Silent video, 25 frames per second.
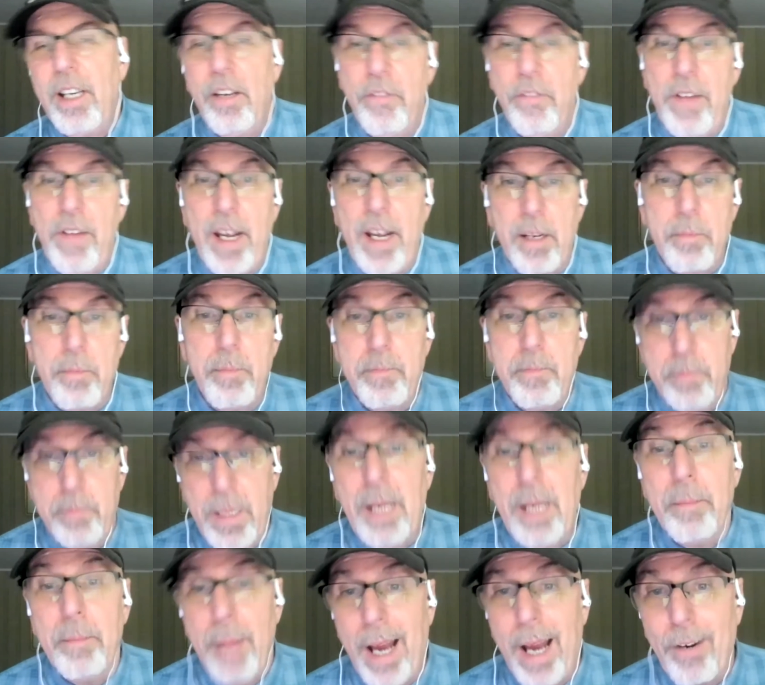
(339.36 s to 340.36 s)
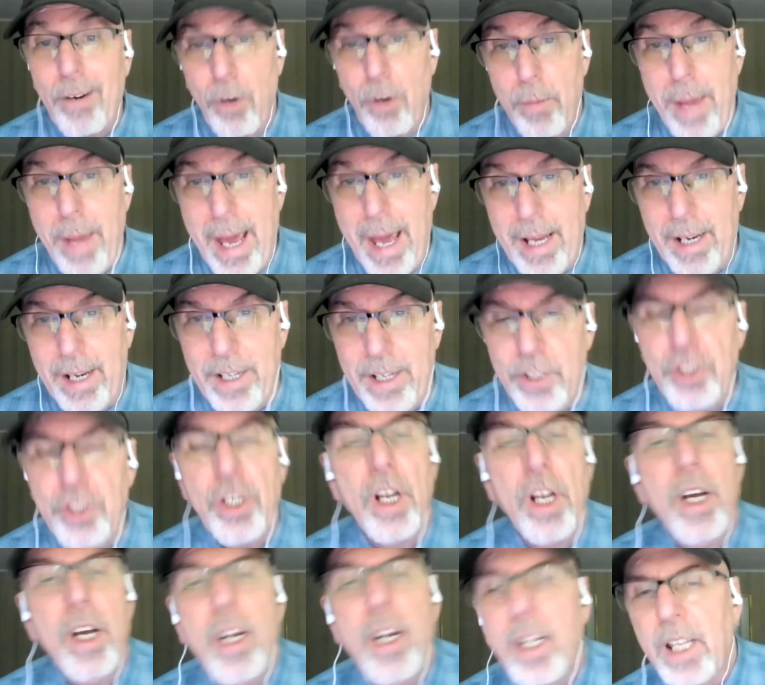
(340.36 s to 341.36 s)
in effect being micromanaged
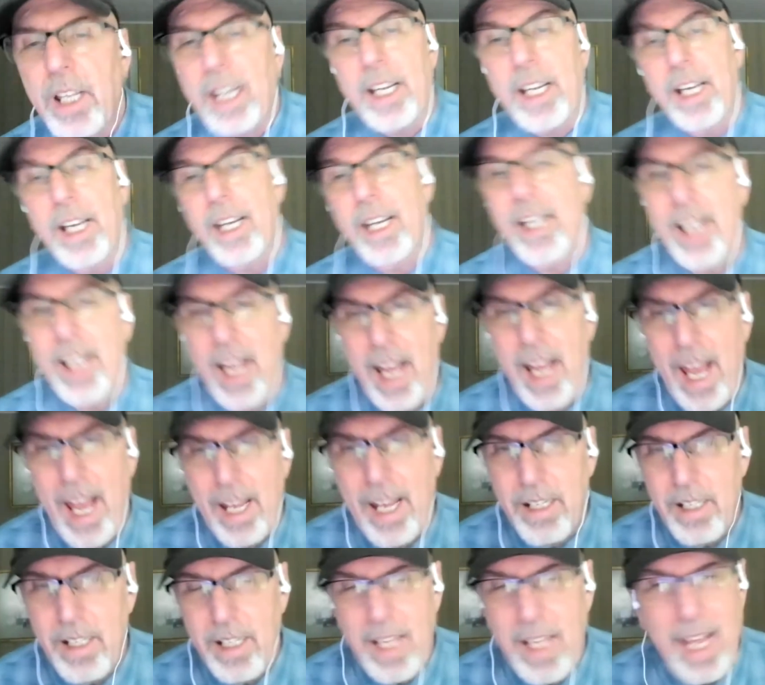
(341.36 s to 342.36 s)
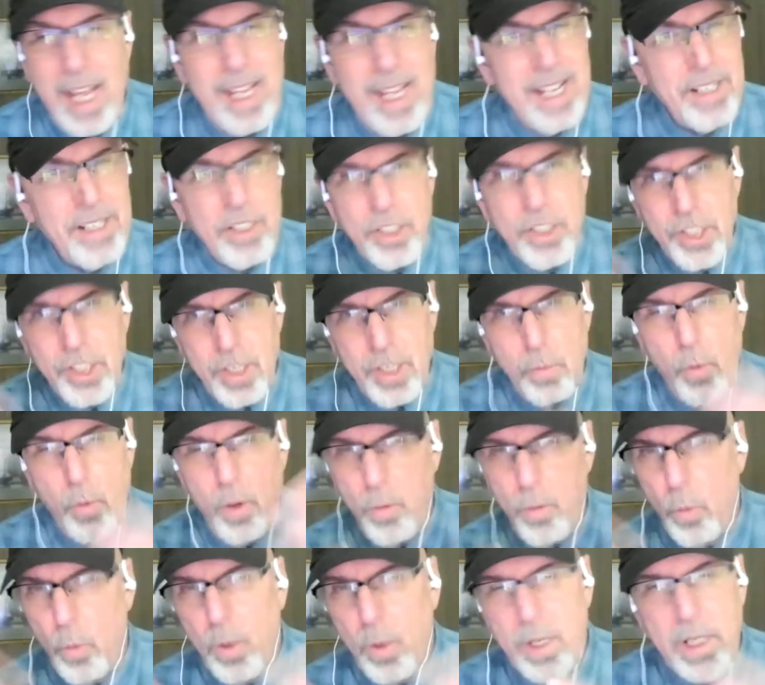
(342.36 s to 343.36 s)
like how, how does
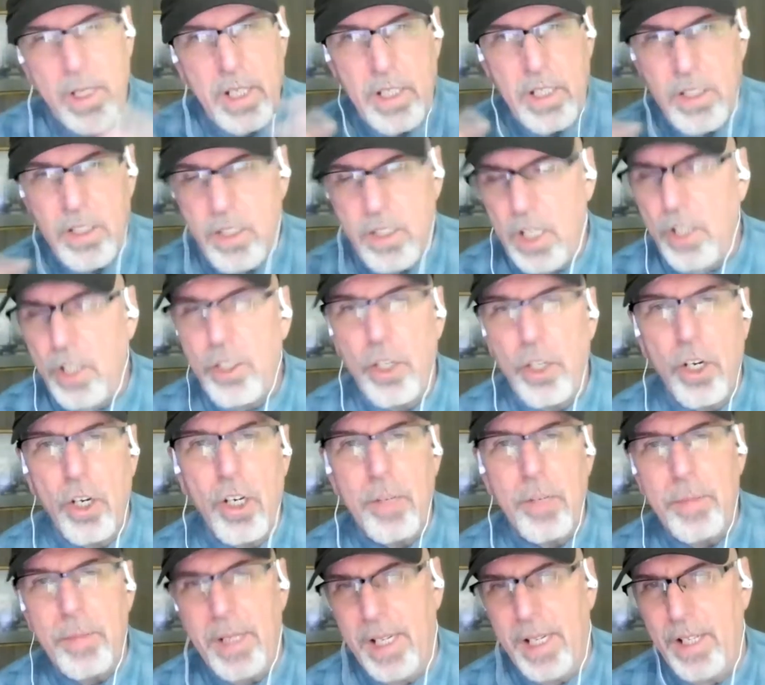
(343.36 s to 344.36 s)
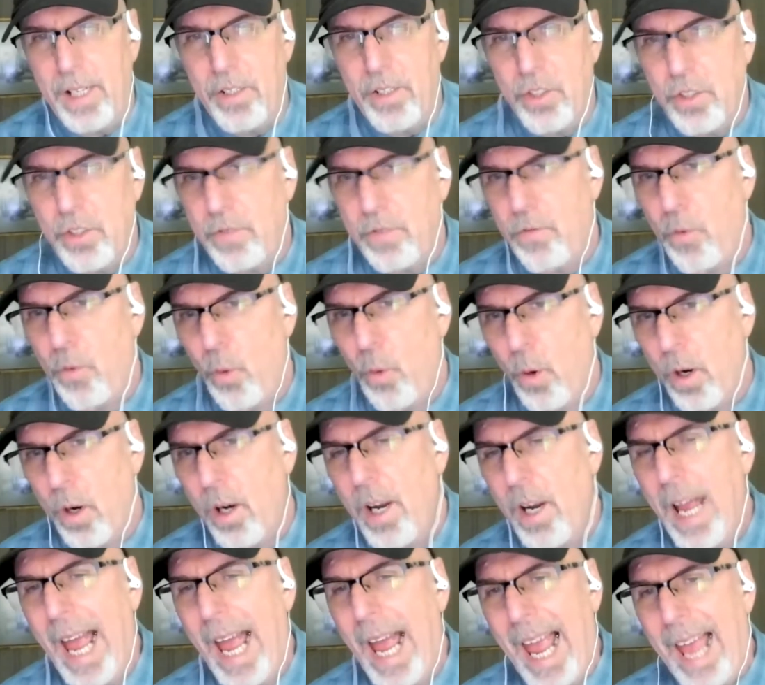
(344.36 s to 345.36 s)
someone what are the determinants
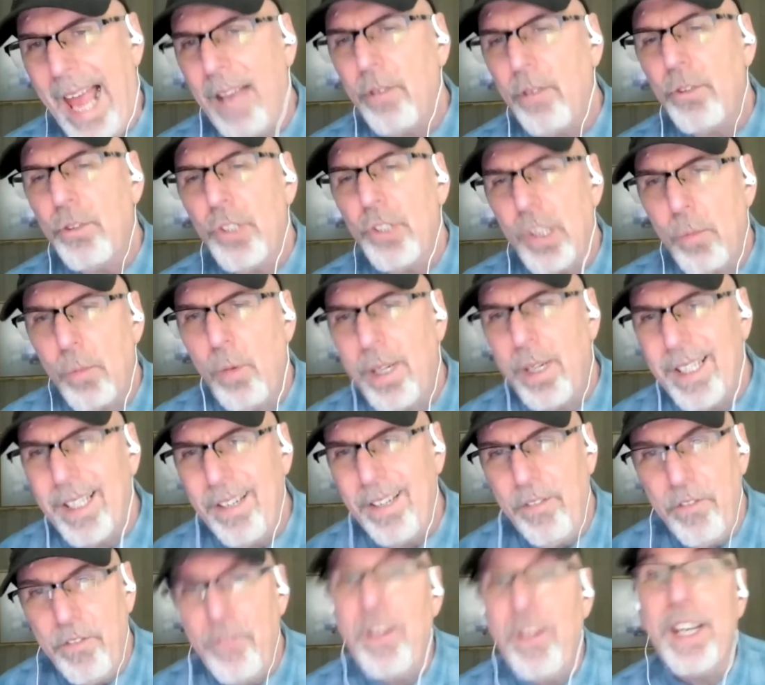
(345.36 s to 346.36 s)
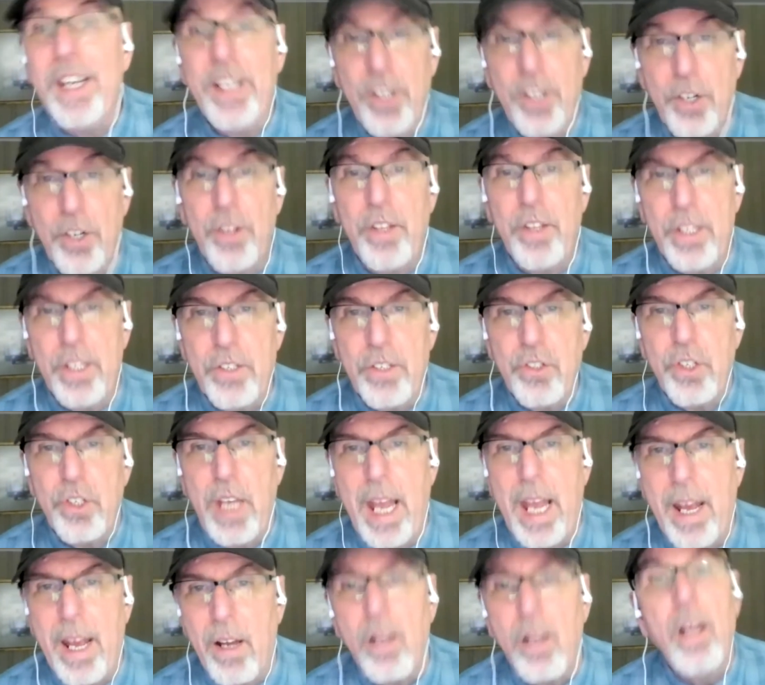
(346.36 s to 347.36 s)
for how someone can figure
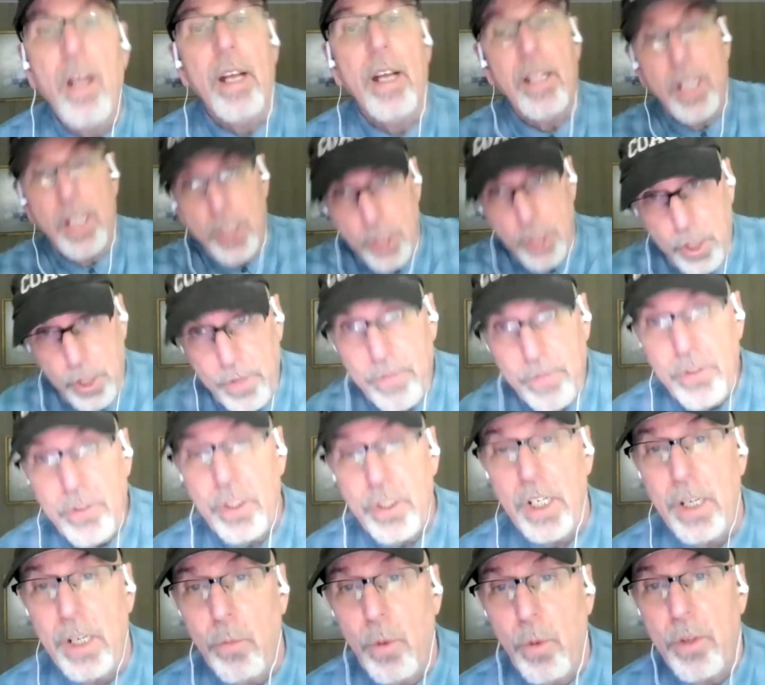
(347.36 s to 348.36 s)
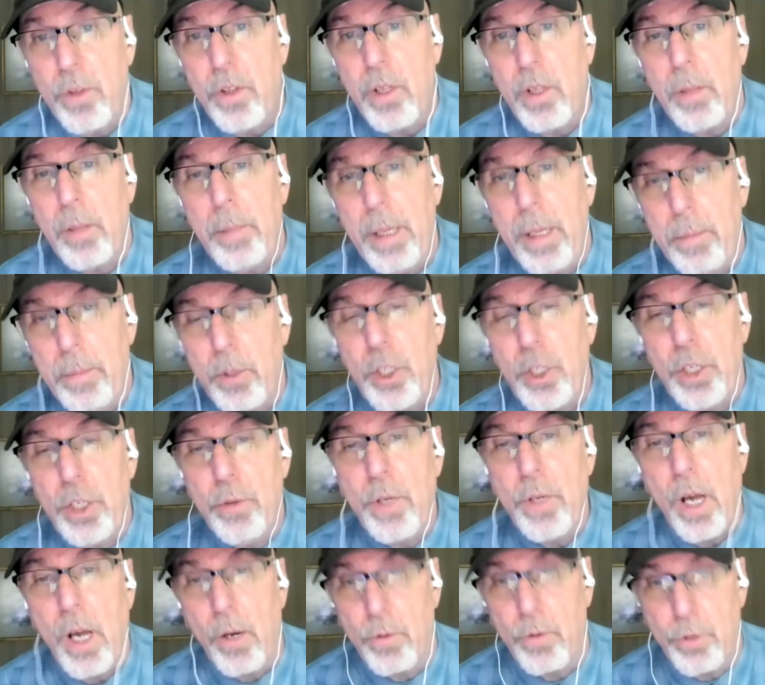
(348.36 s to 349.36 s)
this out that you've seen with the people
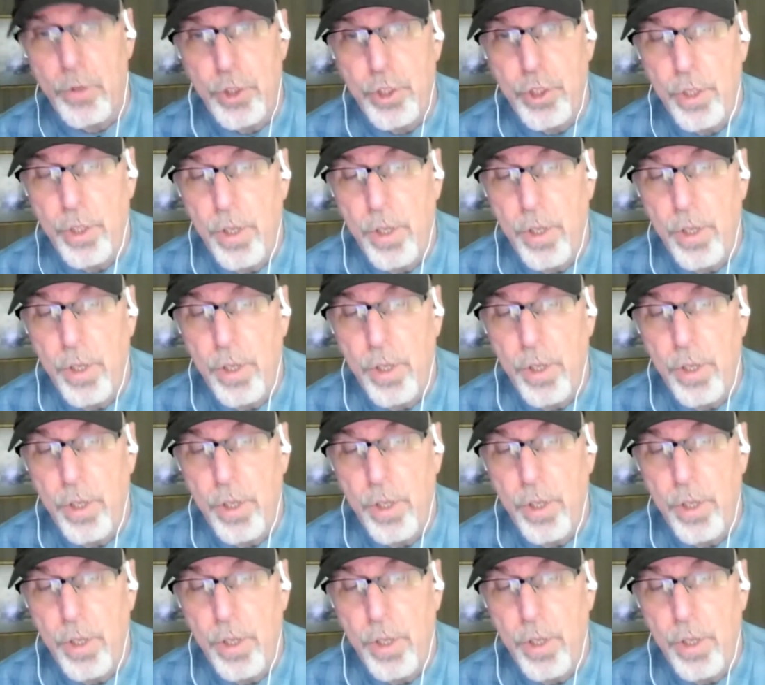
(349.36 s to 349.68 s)
you coach